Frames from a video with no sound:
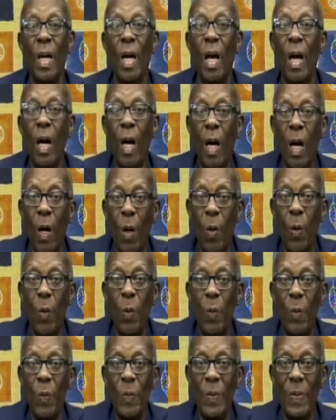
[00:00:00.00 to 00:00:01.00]

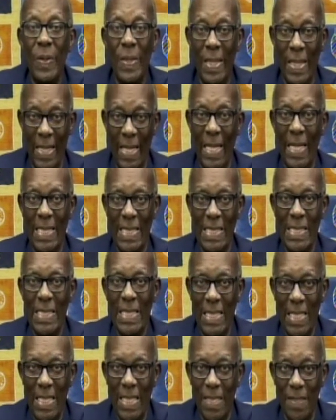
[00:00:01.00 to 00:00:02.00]
how the
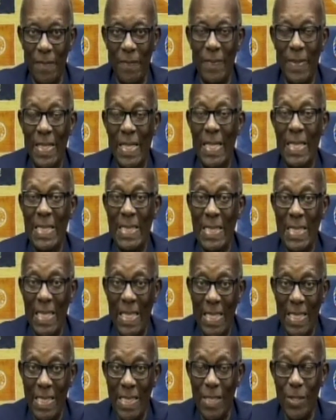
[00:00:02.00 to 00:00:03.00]
estate of the
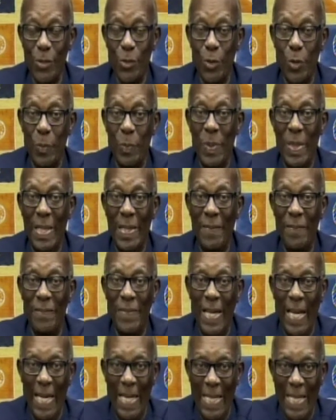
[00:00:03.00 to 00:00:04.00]
deceased should be
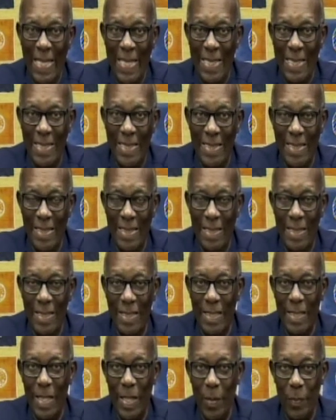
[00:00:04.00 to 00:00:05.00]
divided
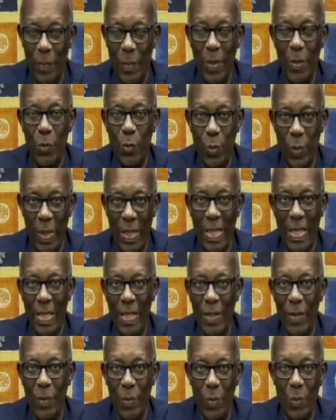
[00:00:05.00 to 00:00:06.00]

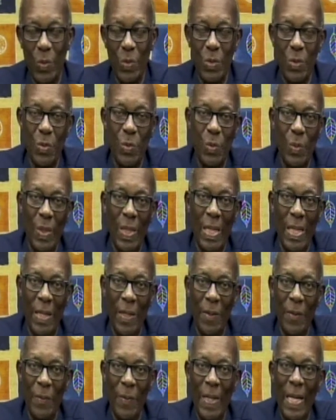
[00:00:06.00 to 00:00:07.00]
between those who
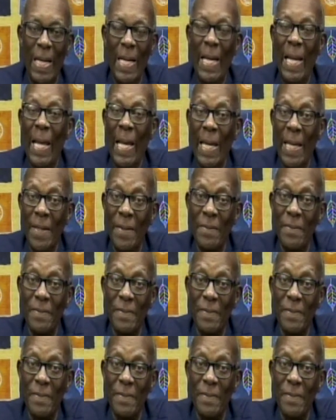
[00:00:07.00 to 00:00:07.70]
are alive.